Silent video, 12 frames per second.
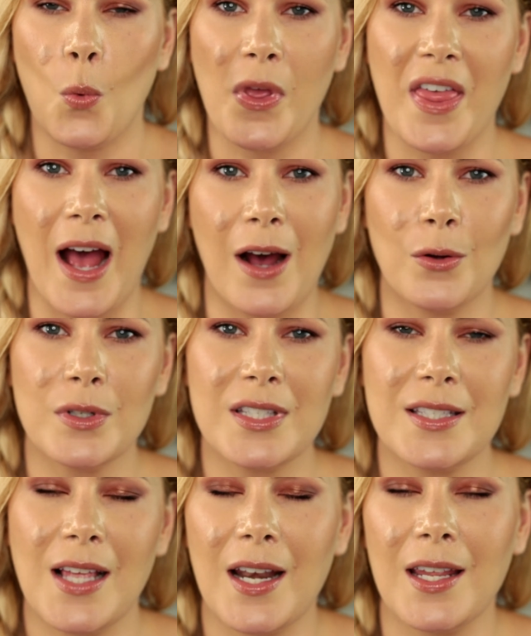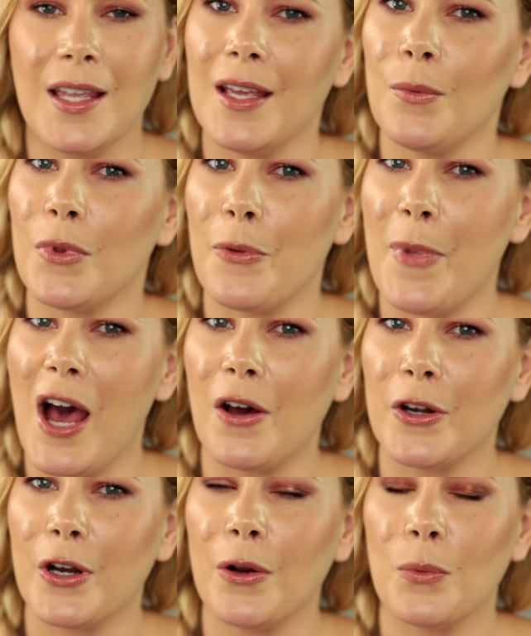without setting it with a
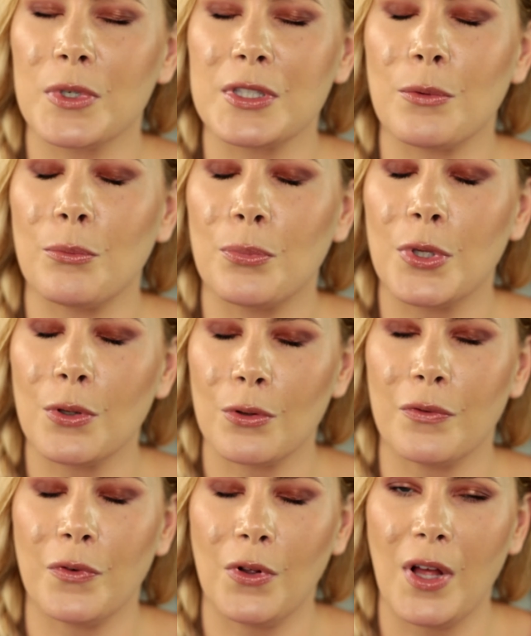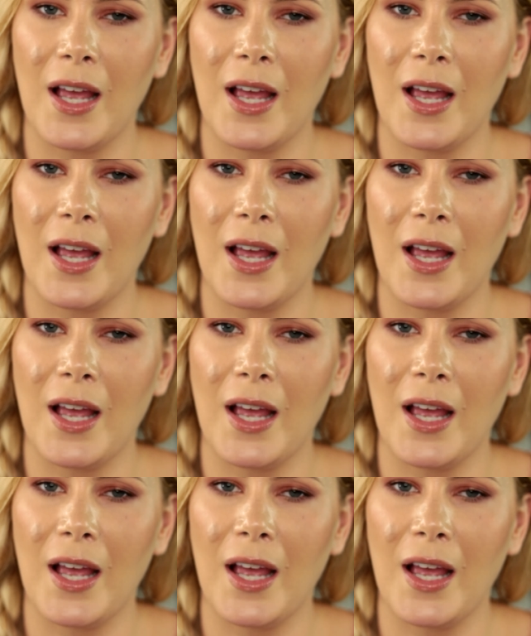powder was beautiful.